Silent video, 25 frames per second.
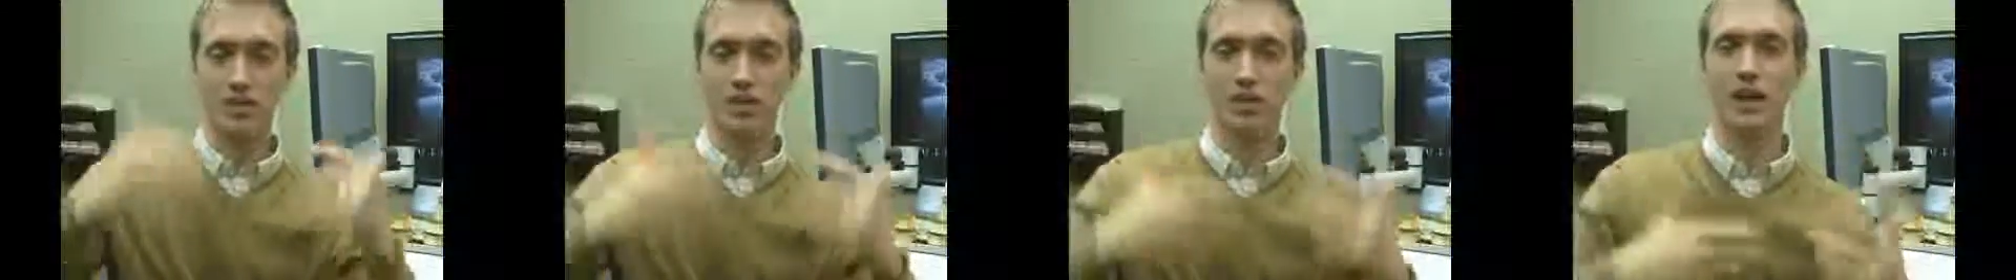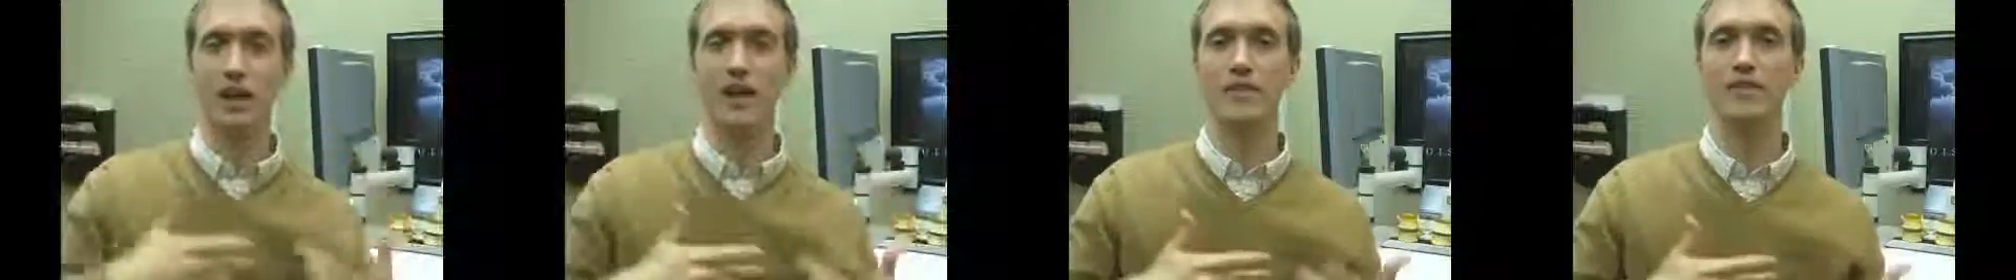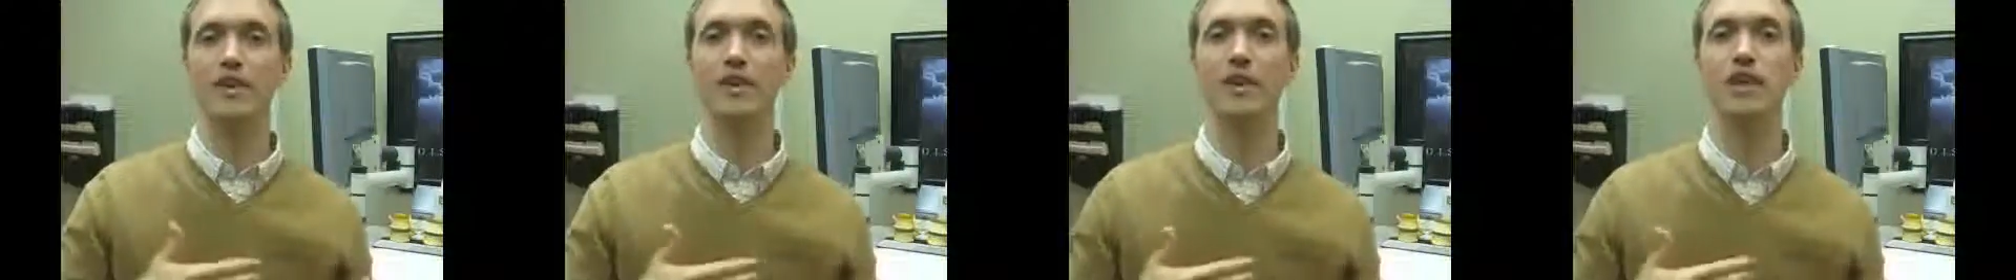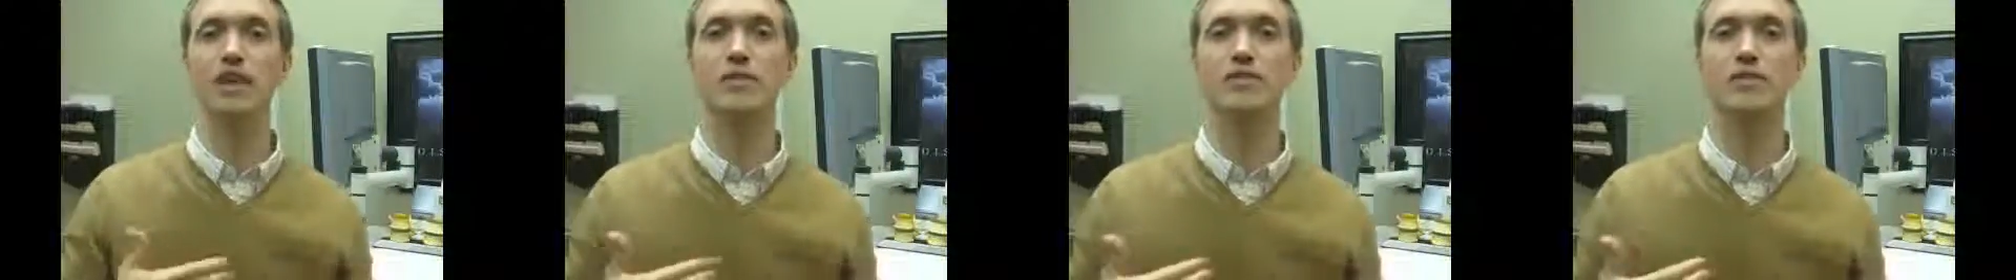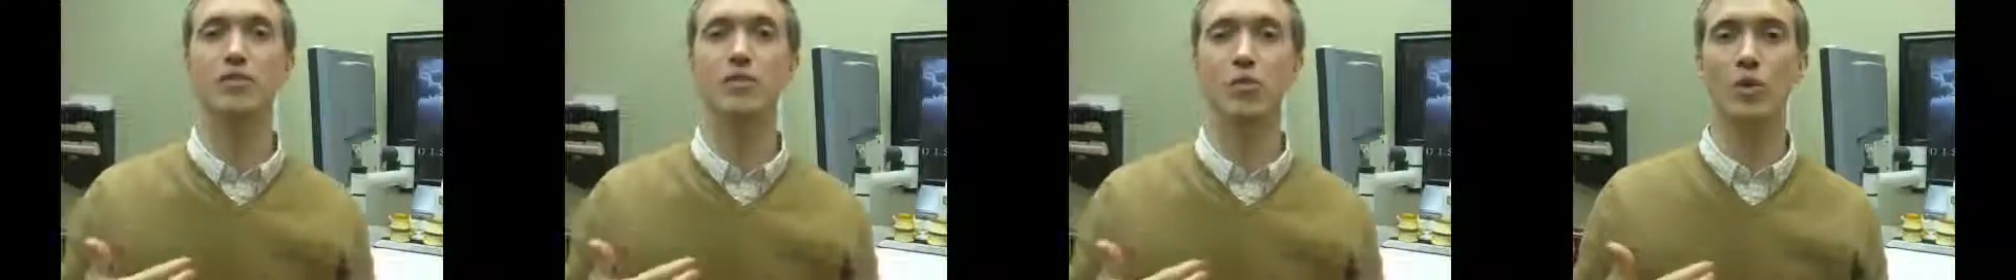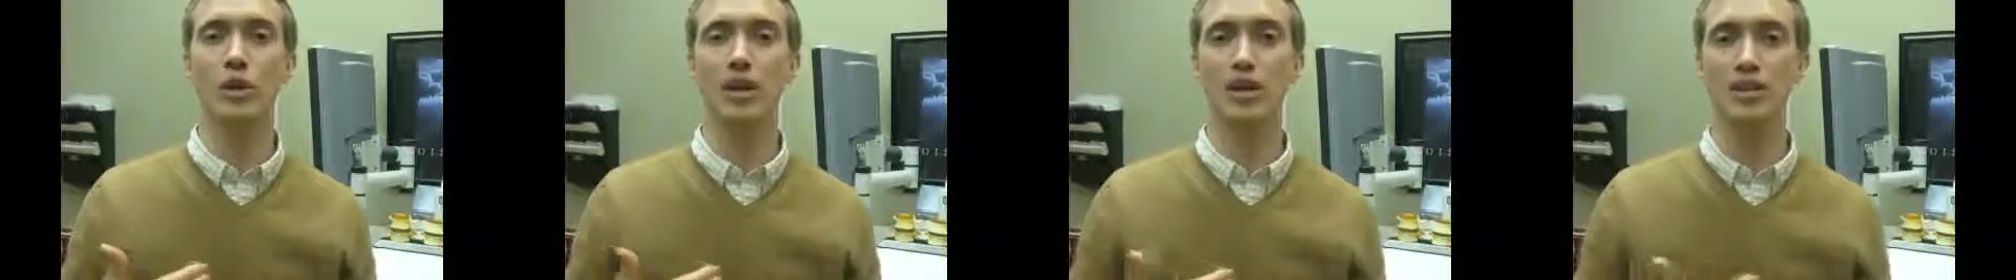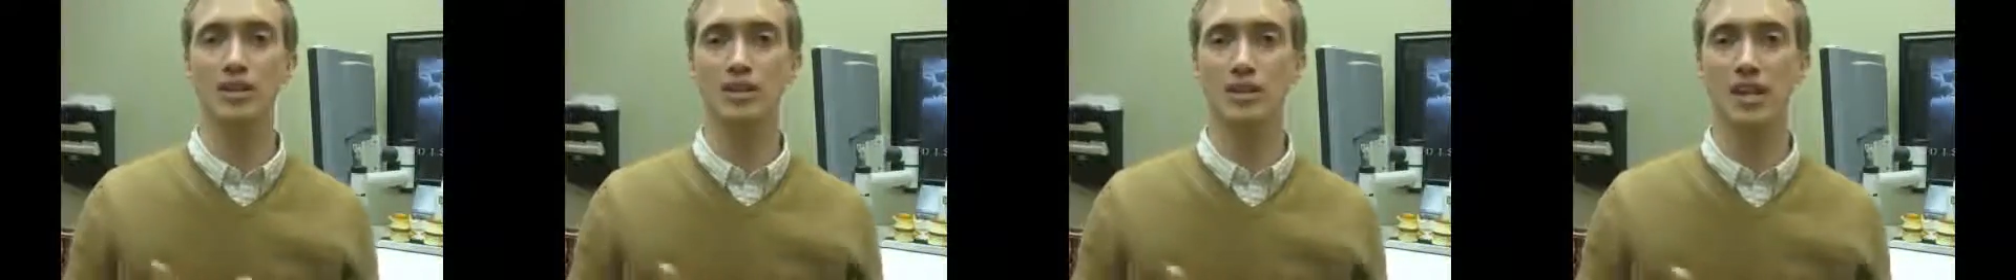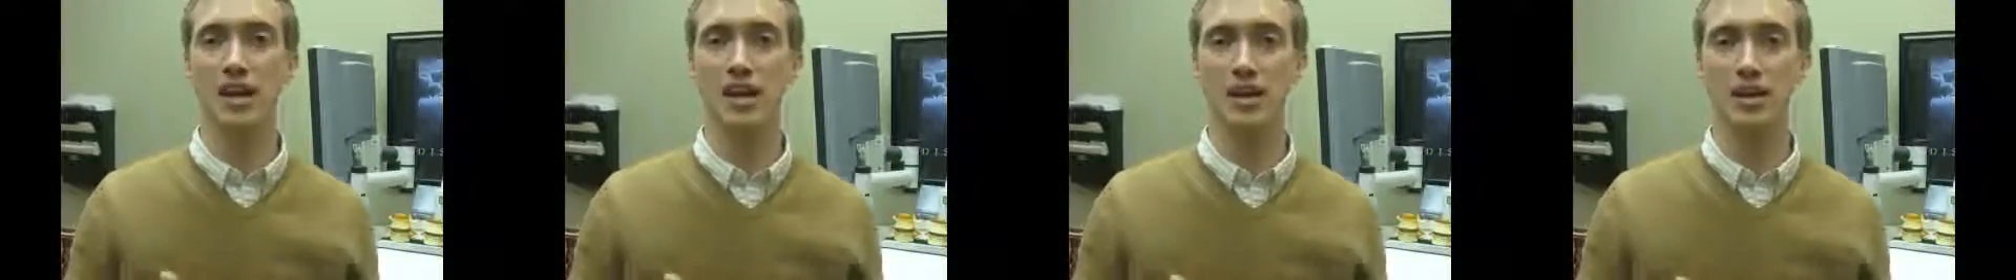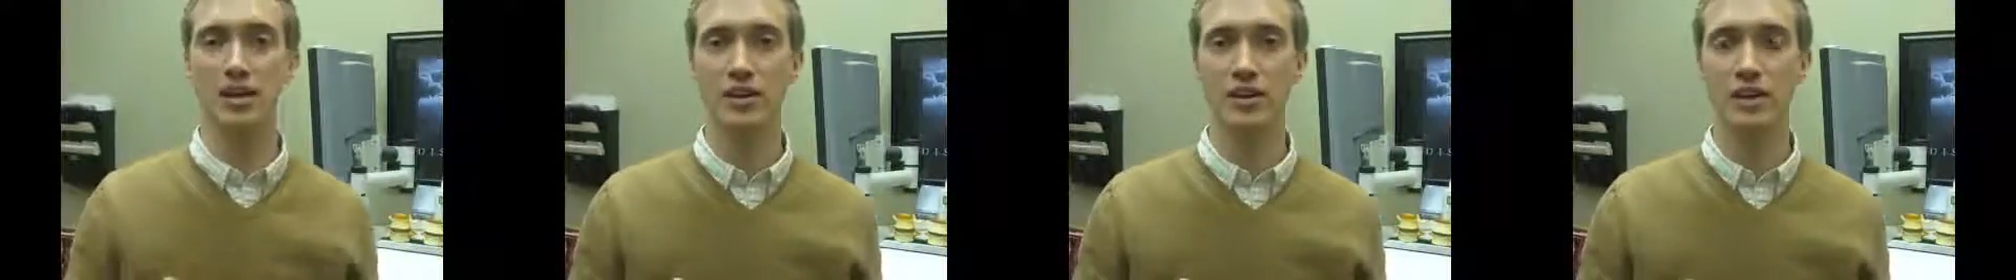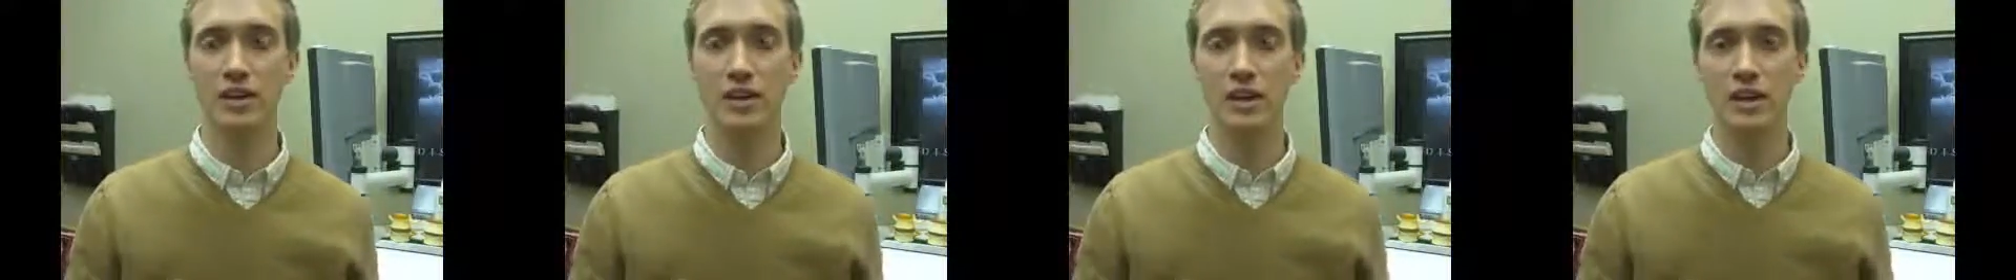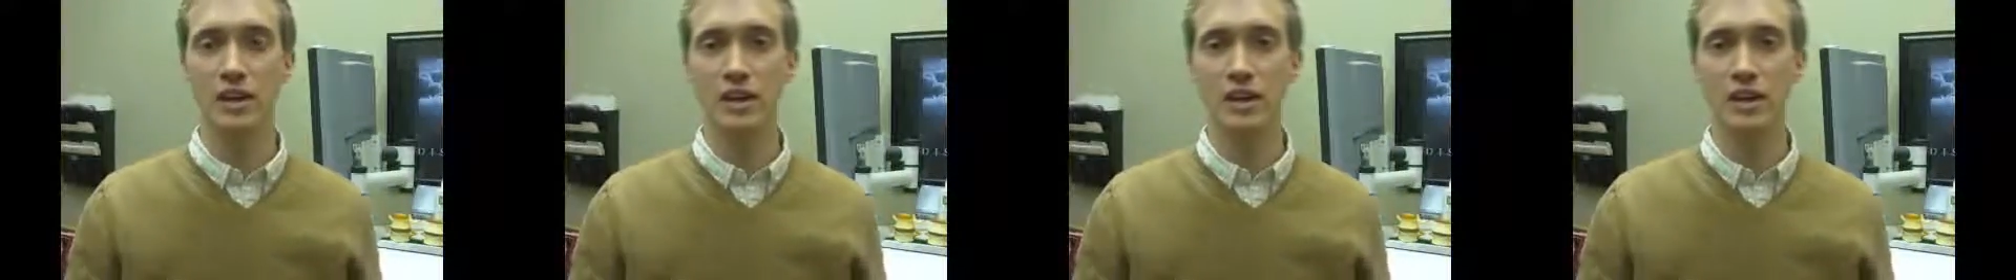they're going to have uneven wear and tear,